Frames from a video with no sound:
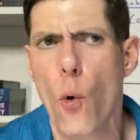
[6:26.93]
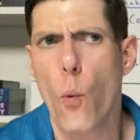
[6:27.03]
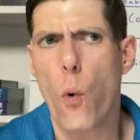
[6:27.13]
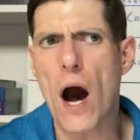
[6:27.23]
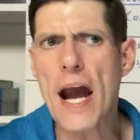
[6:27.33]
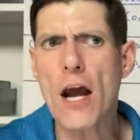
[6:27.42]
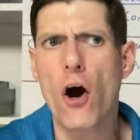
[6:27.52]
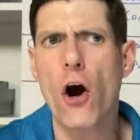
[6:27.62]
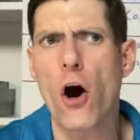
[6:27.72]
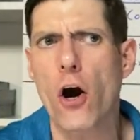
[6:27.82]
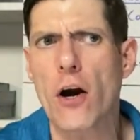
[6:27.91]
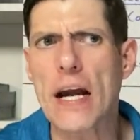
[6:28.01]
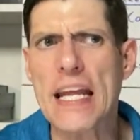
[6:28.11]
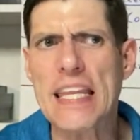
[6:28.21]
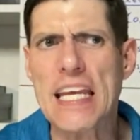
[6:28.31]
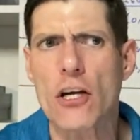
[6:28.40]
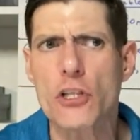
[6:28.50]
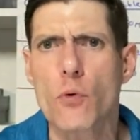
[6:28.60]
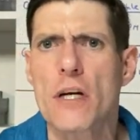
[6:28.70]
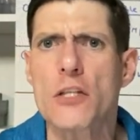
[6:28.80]
Why are, in the year
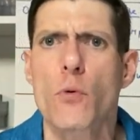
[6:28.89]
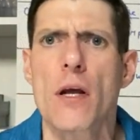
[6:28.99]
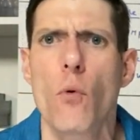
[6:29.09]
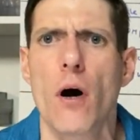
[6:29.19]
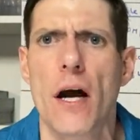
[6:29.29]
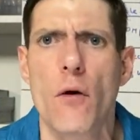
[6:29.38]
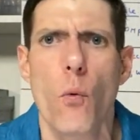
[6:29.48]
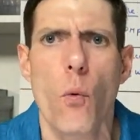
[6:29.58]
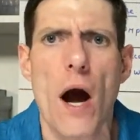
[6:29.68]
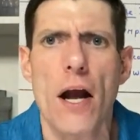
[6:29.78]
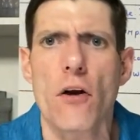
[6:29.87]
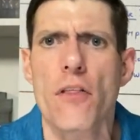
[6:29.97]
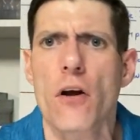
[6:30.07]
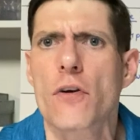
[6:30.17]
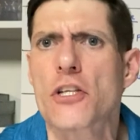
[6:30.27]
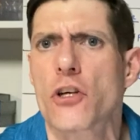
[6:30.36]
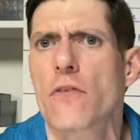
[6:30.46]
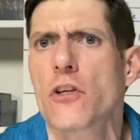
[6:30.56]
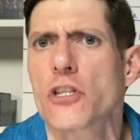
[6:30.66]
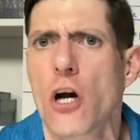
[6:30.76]
2021, why are there
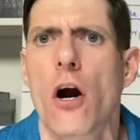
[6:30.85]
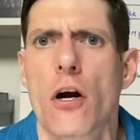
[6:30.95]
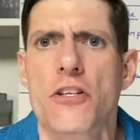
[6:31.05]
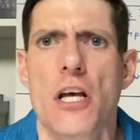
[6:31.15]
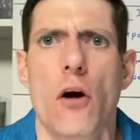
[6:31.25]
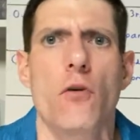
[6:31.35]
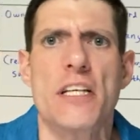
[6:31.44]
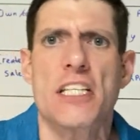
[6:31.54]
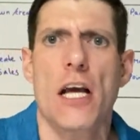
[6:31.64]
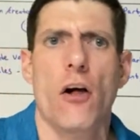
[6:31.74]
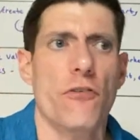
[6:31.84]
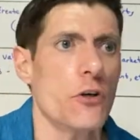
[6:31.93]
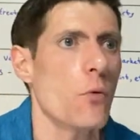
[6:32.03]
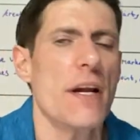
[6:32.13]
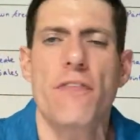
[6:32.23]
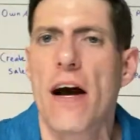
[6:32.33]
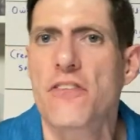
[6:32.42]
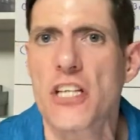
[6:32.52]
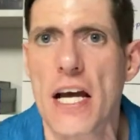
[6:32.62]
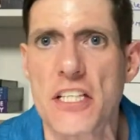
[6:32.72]
reserve list cards that only sell for
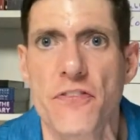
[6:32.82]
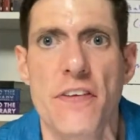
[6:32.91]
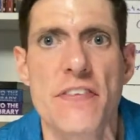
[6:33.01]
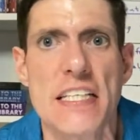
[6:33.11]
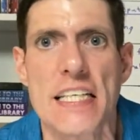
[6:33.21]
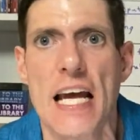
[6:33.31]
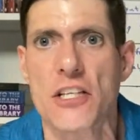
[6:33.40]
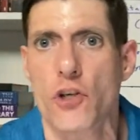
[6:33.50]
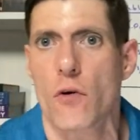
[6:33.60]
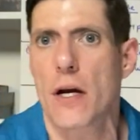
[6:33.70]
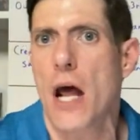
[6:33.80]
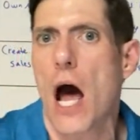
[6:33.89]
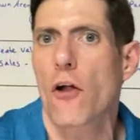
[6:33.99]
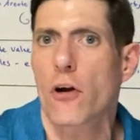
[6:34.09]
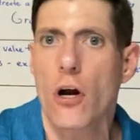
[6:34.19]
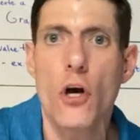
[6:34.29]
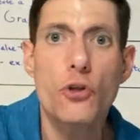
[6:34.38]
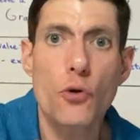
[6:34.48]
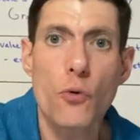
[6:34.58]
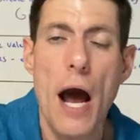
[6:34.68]
25 cents, 50 cents, or $1,
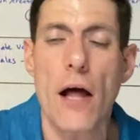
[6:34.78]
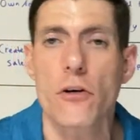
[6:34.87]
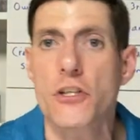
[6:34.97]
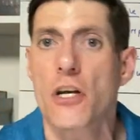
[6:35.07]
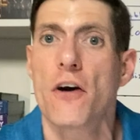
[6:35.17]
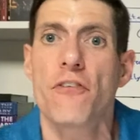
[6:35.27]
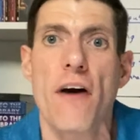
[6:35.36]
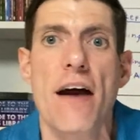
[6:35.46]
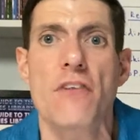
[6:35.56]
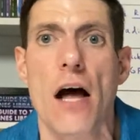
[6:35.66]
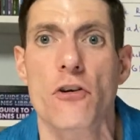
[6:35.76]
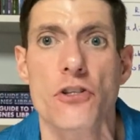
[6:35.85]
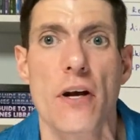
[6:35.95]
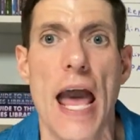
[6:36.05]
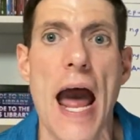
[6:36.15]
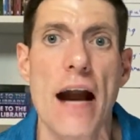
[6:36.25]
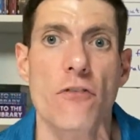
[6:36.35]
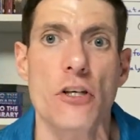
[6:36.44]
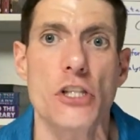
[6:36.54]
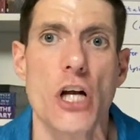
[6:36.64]
$2, $5 on
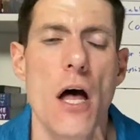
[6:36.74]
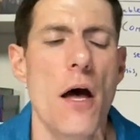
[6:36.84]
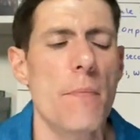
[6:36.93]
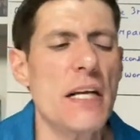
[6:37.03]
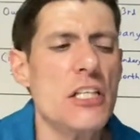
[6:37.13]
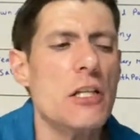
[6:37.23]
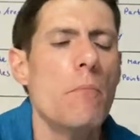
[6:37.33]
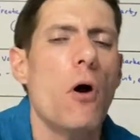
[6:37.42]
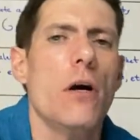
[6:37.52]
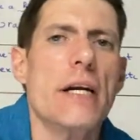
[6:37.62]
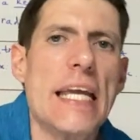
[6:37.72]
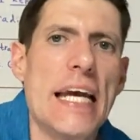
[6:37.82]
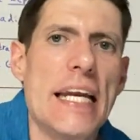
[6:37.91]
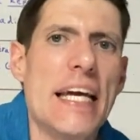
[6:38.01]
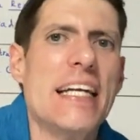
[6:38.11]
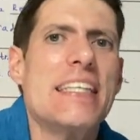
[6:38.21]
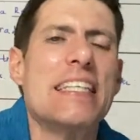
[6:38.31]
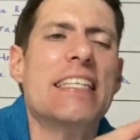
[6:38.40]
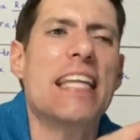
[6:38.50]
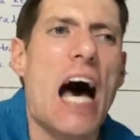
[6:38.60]
average? Because the market
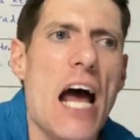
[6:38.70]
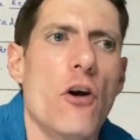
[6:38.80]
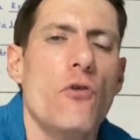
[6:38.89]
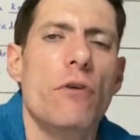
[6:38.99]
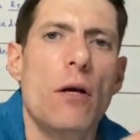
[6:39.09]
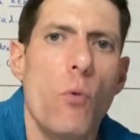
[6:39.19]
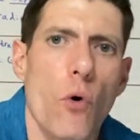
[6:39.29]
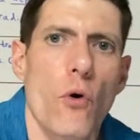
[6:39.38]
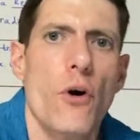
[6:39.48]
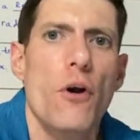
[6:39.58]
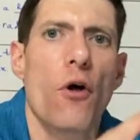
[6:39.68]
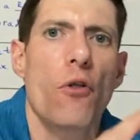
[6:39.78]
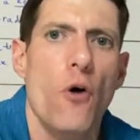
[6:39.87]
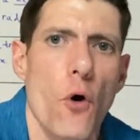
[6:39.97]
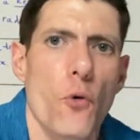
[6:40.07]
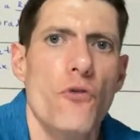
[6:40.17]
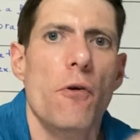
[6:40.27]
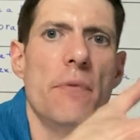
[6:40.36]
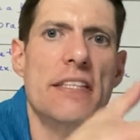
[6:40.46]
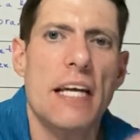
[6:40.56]
does not reward those
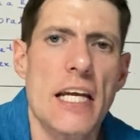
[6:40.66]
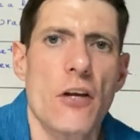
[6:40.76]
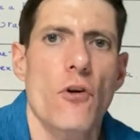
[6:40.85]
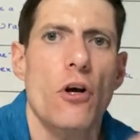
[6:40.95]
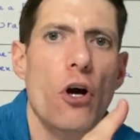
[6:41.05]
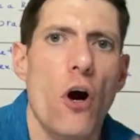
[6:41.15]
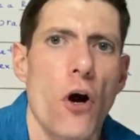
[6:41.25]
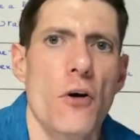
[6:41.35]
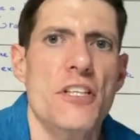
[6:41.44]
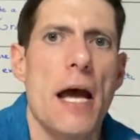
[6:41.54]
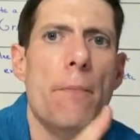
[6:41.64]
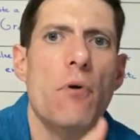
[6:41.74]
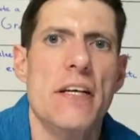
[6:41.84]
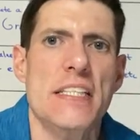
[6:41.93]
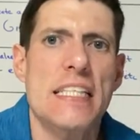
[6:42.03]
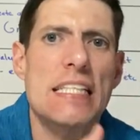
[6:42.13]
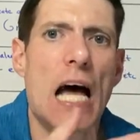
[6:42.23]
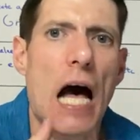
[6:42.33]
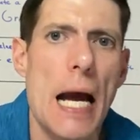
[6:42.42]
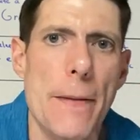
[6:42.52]
particular cards at present
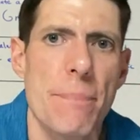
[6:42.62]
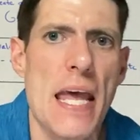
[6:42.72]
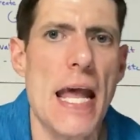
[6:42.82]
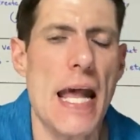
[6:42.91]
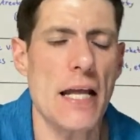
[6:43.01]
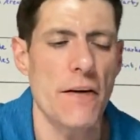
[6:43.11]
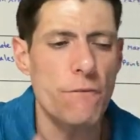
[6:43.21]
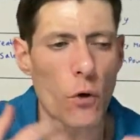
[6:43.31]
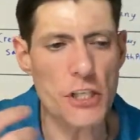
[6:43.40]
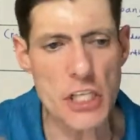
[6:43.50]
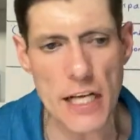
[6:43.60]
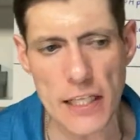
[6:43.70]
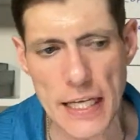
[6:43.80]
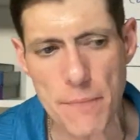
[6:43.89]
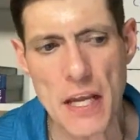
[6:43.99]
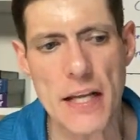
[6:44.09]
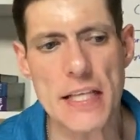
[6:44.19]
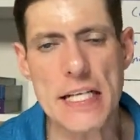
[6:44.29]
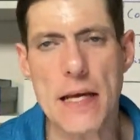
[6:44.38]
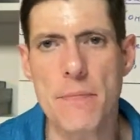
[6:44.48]
time. And unfortunately,
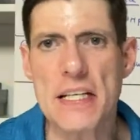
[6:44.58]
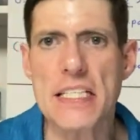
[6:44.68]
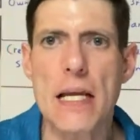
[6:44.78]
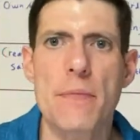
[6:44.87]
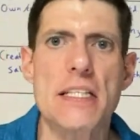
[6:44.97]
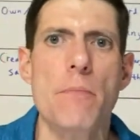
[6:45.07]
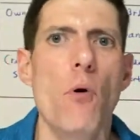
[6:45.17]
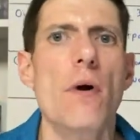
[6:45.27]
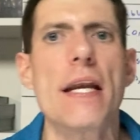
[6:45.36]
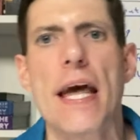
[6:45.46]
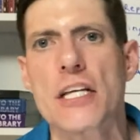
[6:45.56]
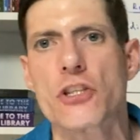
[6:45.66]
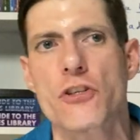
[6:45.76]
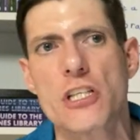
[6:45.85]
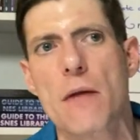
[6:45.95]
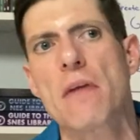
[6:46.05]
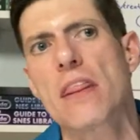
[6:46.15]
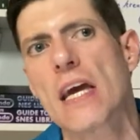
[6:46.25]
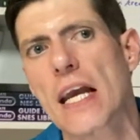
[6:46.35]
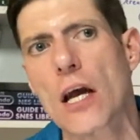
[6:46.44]
the Timmys, Kimmys, and Poindexters seem to
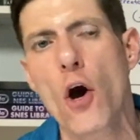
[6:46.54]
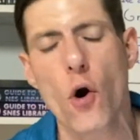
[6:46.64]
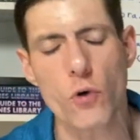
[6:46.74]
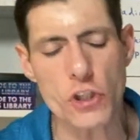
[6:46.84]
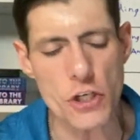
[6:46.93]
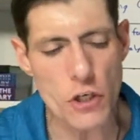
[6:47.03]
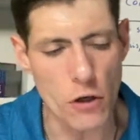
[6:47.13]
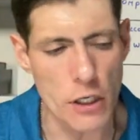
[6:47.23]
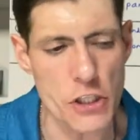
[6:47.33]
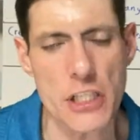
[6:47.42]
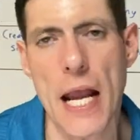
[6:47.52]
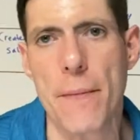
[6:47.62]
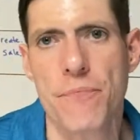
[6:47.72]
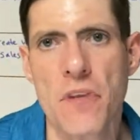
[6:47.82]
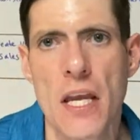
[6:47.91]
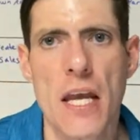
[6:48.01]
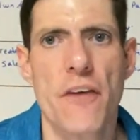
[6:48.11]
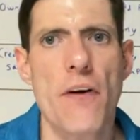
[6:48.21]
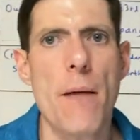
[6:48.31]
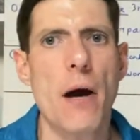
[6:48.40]
think, well, Sean, you don't understand.
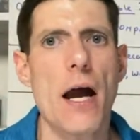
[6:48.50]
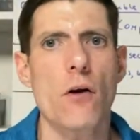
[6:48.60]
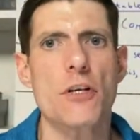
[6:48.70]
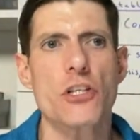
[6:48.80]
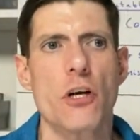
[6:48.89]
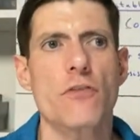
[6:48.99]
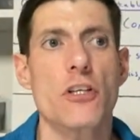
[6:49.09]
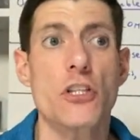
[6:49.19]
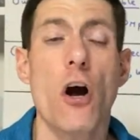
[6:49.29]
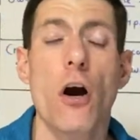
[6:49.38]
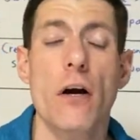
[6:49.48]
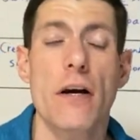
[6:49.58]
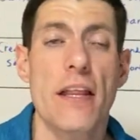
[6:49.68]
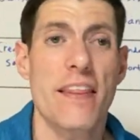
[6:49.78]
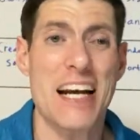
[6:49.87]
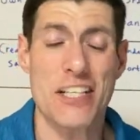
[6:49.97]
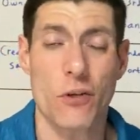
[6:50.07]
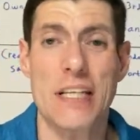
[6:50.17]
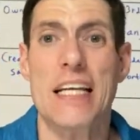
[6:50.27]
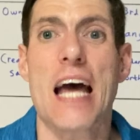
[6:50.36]
If I buy a reserve list card that is
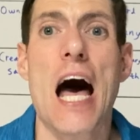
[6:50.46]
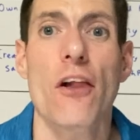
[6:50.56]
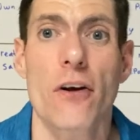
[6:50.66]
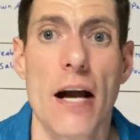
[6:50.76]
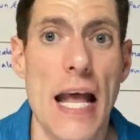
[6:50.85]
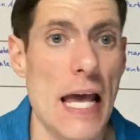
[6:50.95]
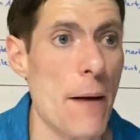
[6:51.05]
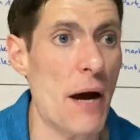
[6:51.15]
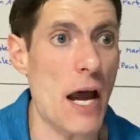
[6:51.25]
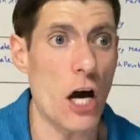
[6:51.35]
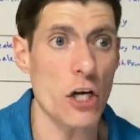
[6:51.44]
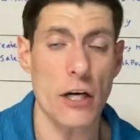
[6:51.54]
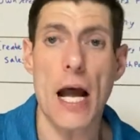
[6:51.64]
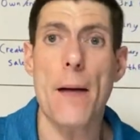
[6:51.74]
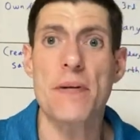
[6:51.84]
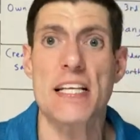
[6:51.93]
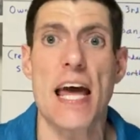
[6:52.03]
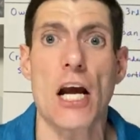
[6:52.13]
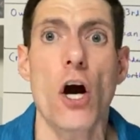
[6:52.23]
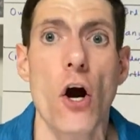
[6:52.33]
only $1, and I buy 100 copies of
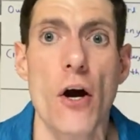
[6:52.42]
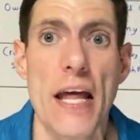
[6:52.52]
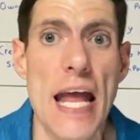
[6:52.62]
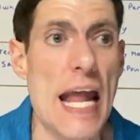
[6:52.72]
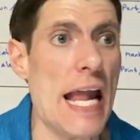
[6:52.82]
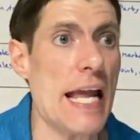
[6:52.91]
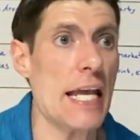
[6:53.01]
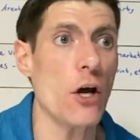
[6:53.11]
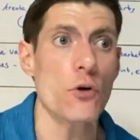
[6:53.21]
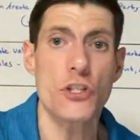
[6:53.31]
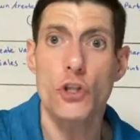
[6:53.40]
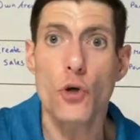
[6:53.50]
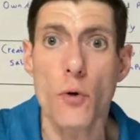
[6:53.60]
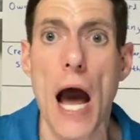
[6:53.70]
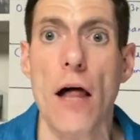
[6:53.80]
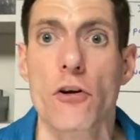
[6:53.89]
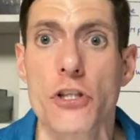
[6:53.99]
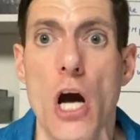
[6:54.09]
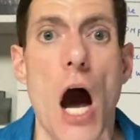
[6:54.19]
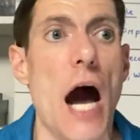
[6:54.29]
that card, and it goes to
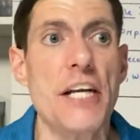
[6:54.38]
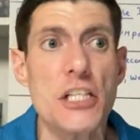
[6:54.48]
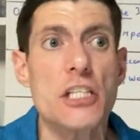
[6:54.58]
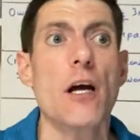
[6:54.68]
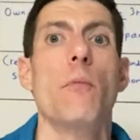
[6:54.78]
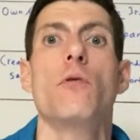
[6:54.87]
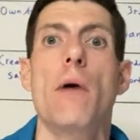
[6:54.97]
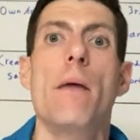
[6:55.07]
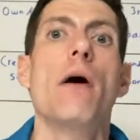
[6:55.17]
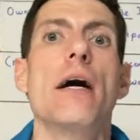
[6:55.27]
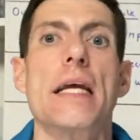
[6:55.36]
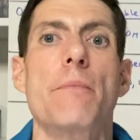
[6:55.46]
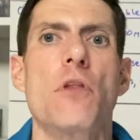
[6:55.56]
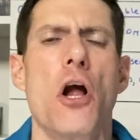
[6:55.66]
$2, I just doubled my money.